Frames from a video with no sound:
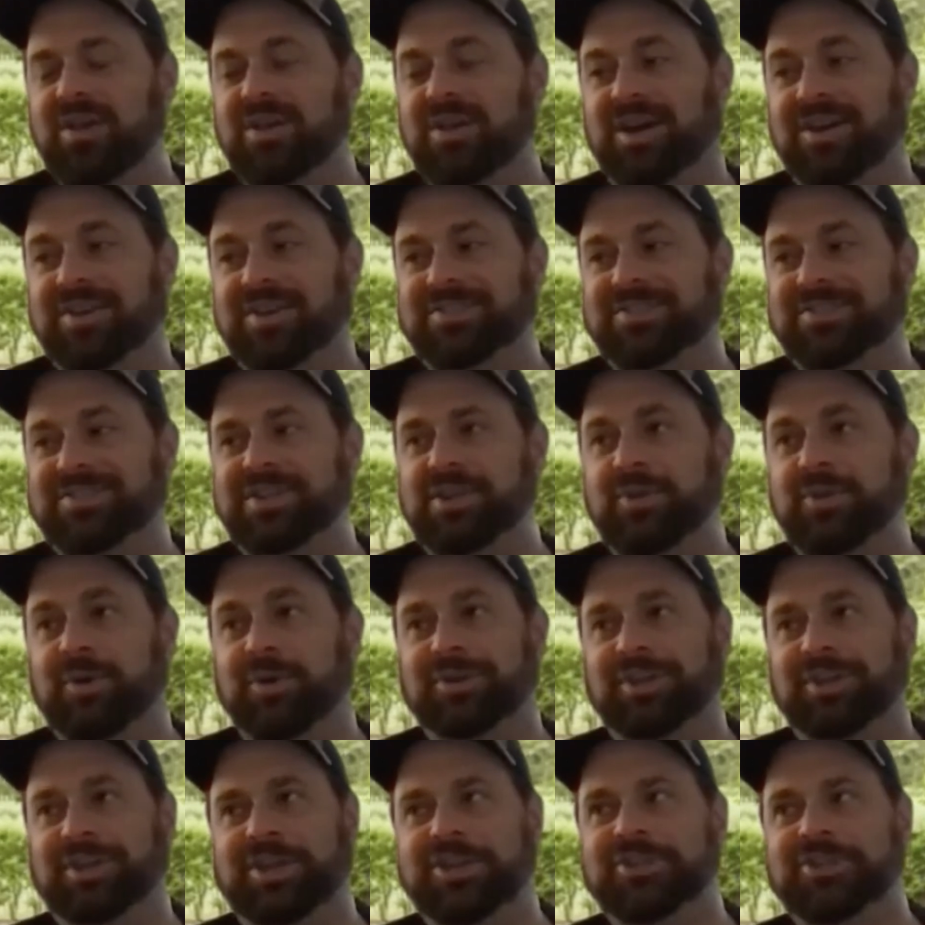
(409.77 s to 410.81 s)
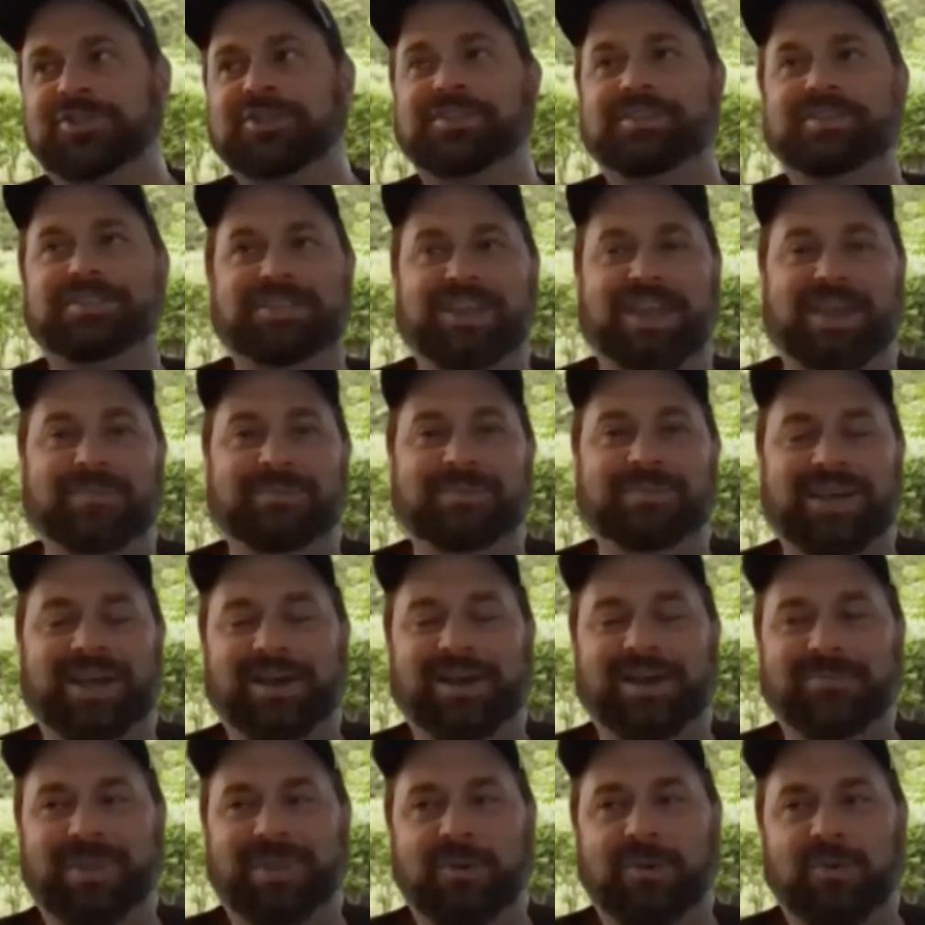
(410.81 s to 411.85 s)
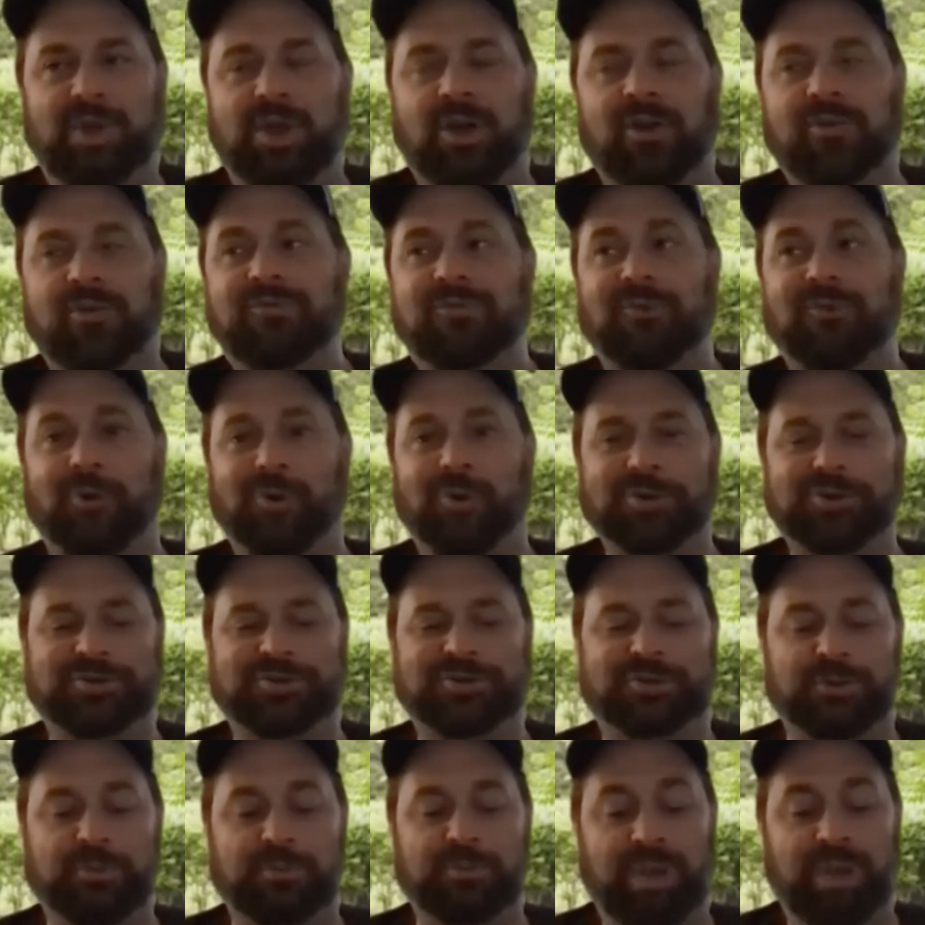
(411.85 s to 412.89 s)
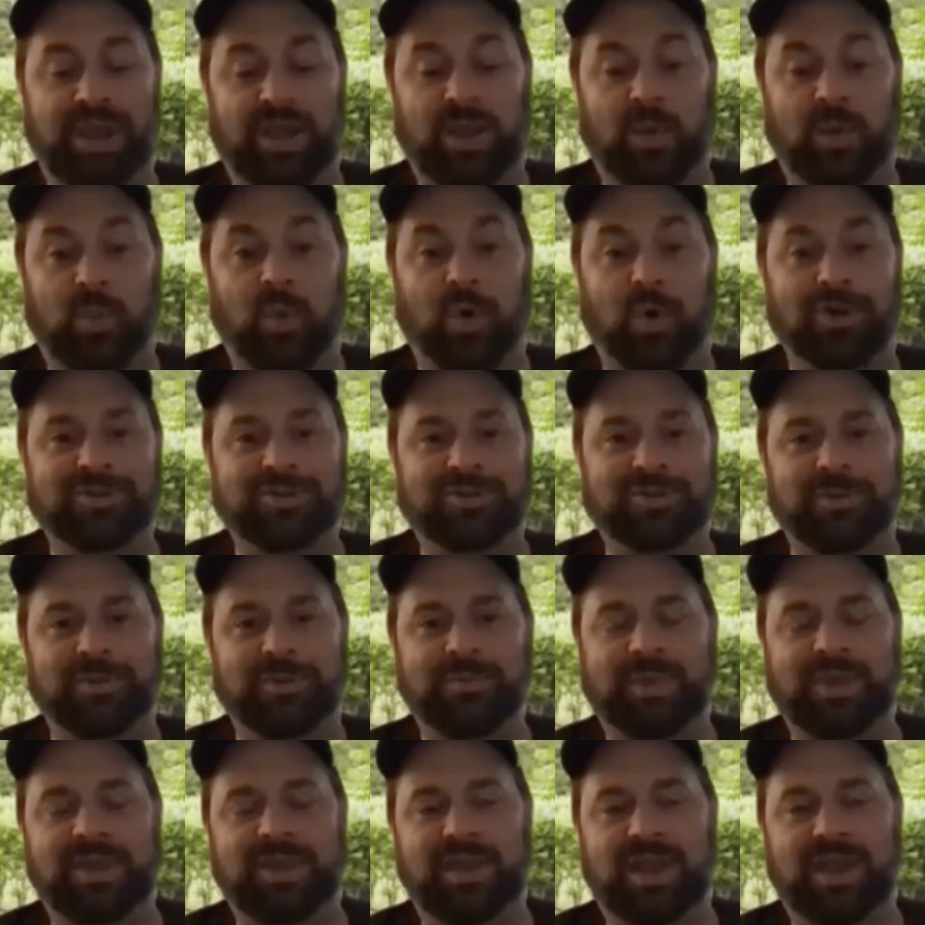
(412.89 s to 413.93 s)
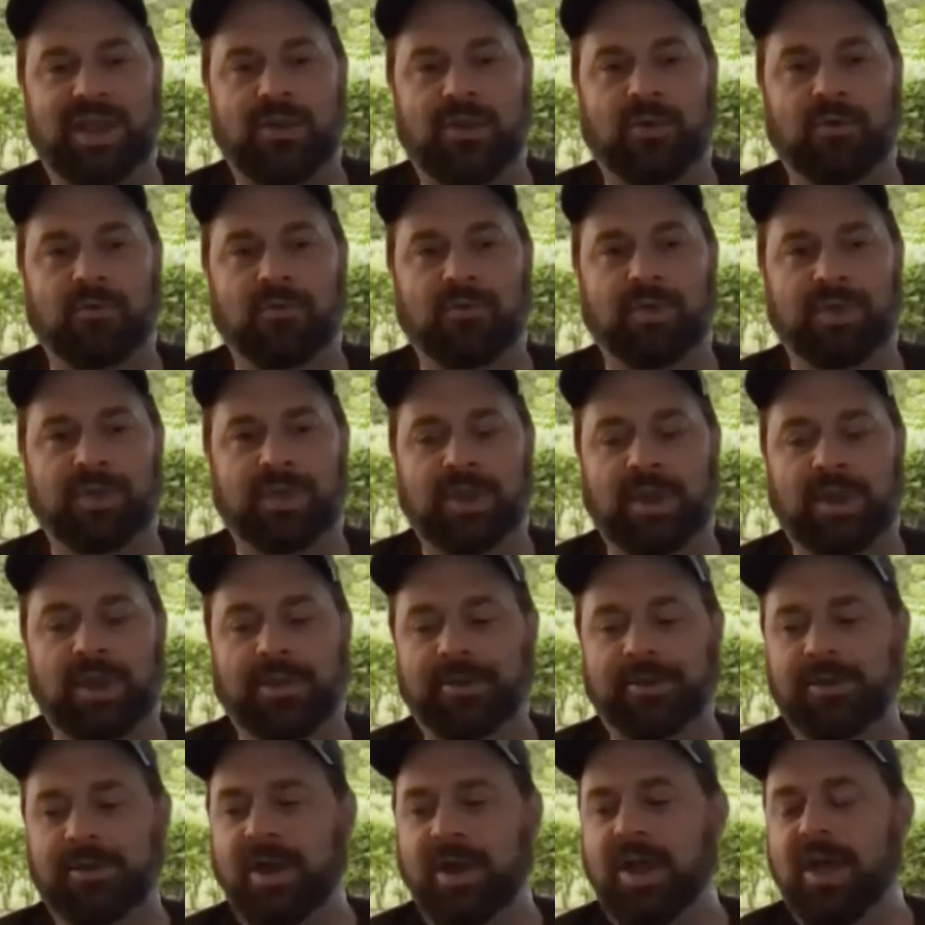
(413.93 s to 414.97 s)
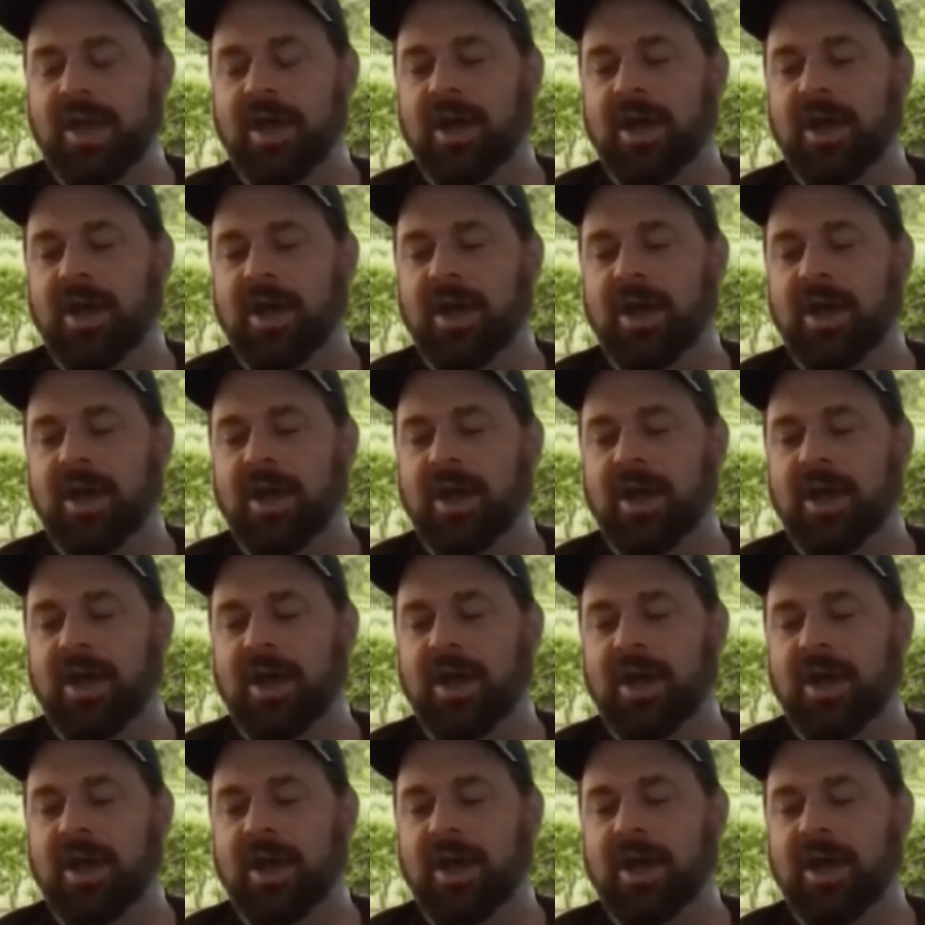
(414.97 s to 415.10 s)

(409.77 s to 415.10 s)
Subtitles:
secret leakage at the same time, that we are forced to pick one to remediate over the other.